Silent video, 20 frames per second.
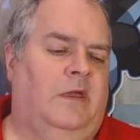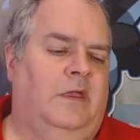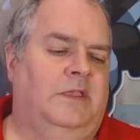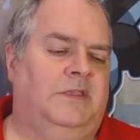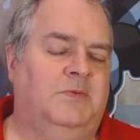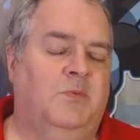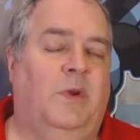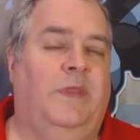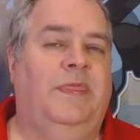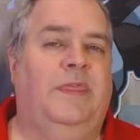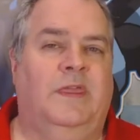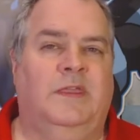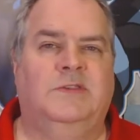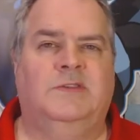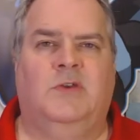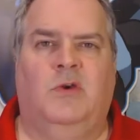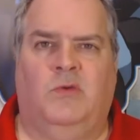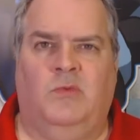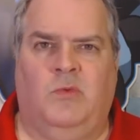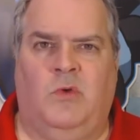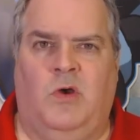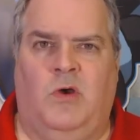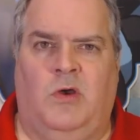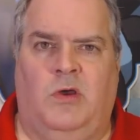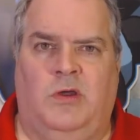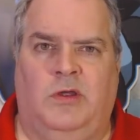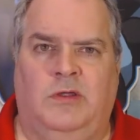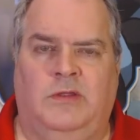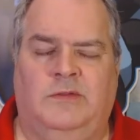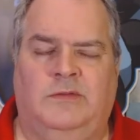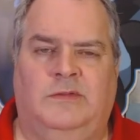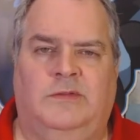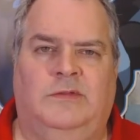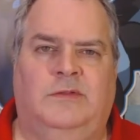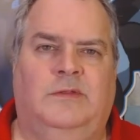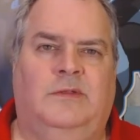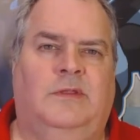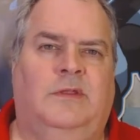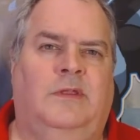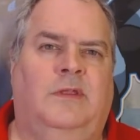It's when things go wrong
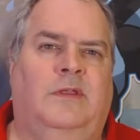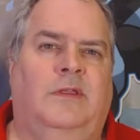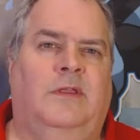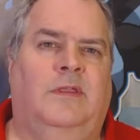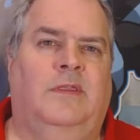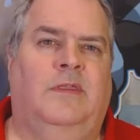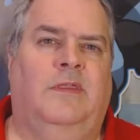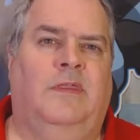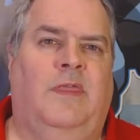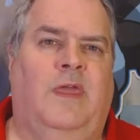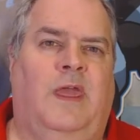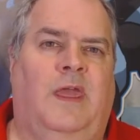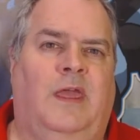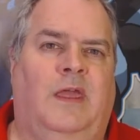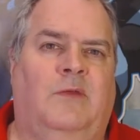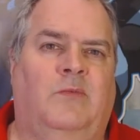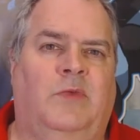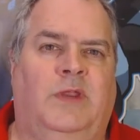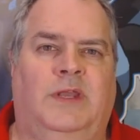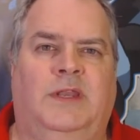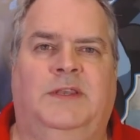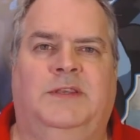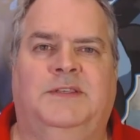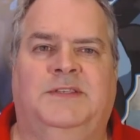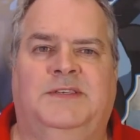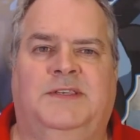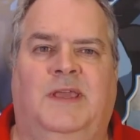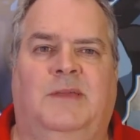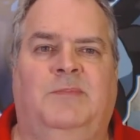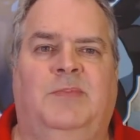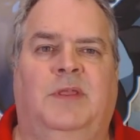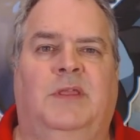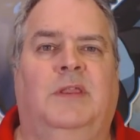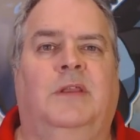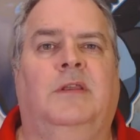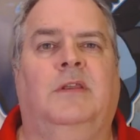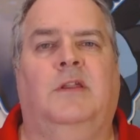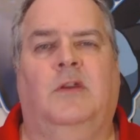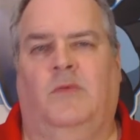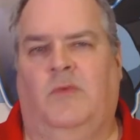that we need to step
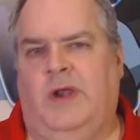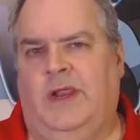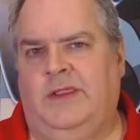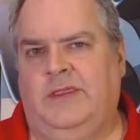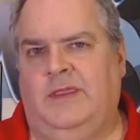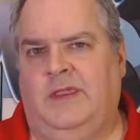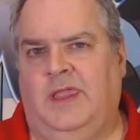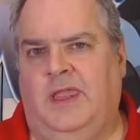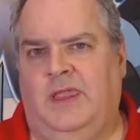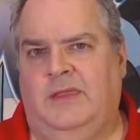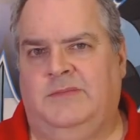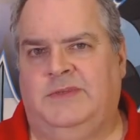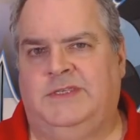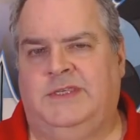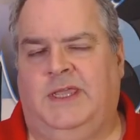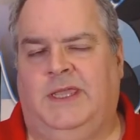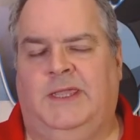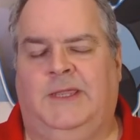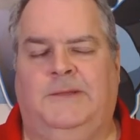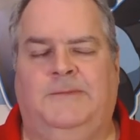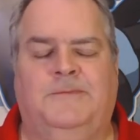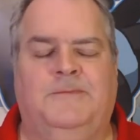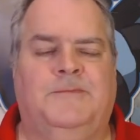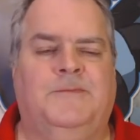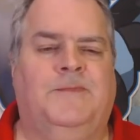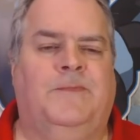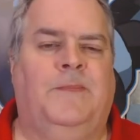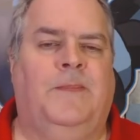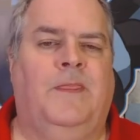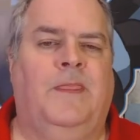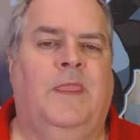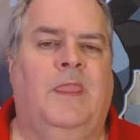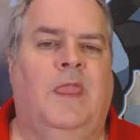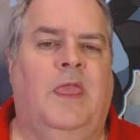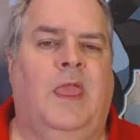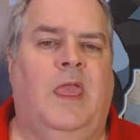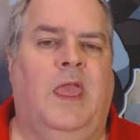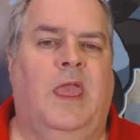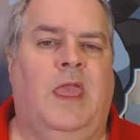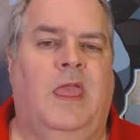in, correct the game state,
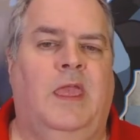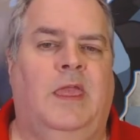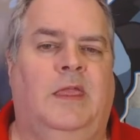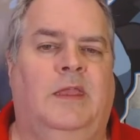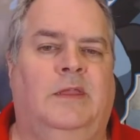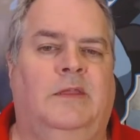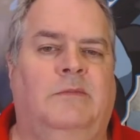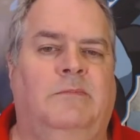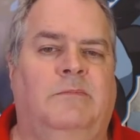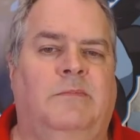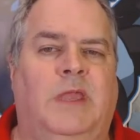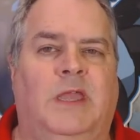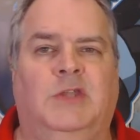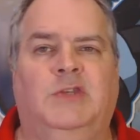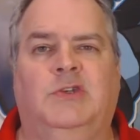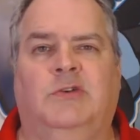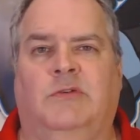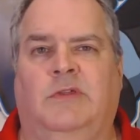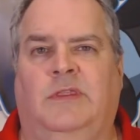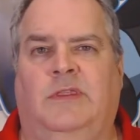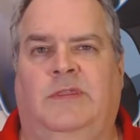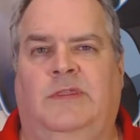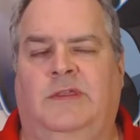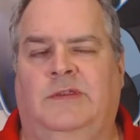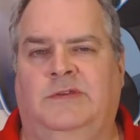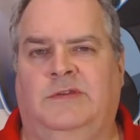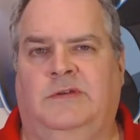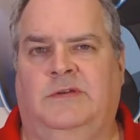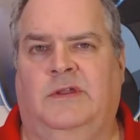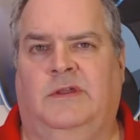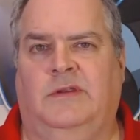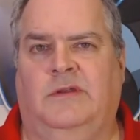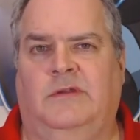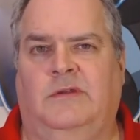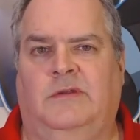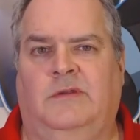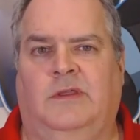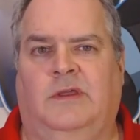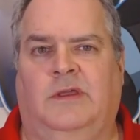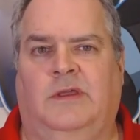and make sure that things are
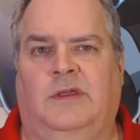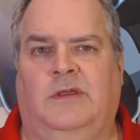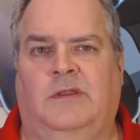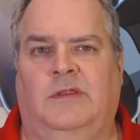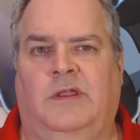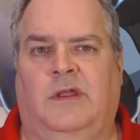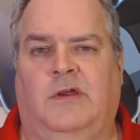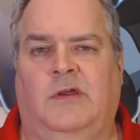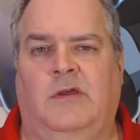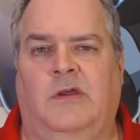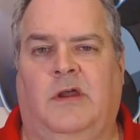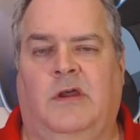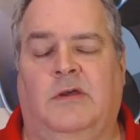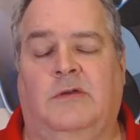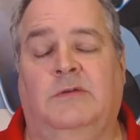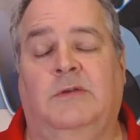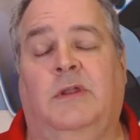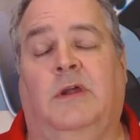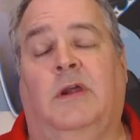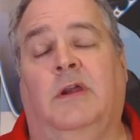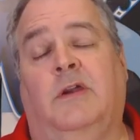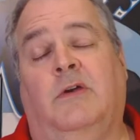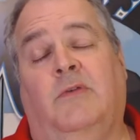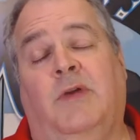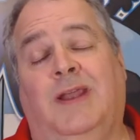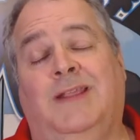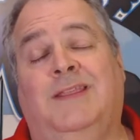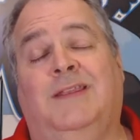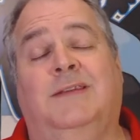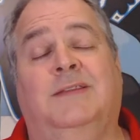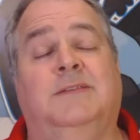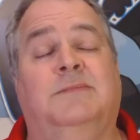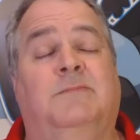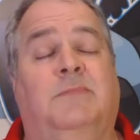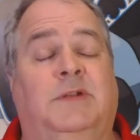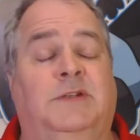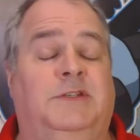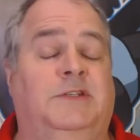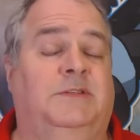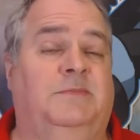done are corrected as
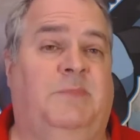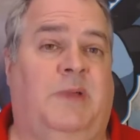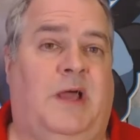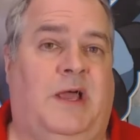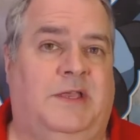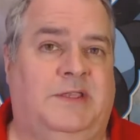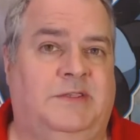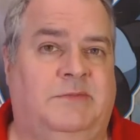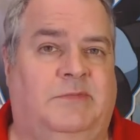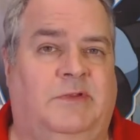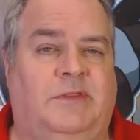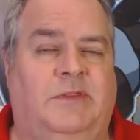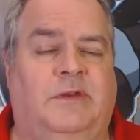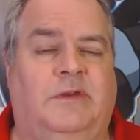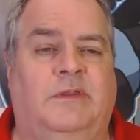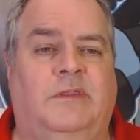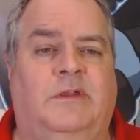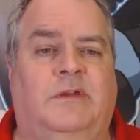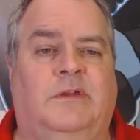much as possible.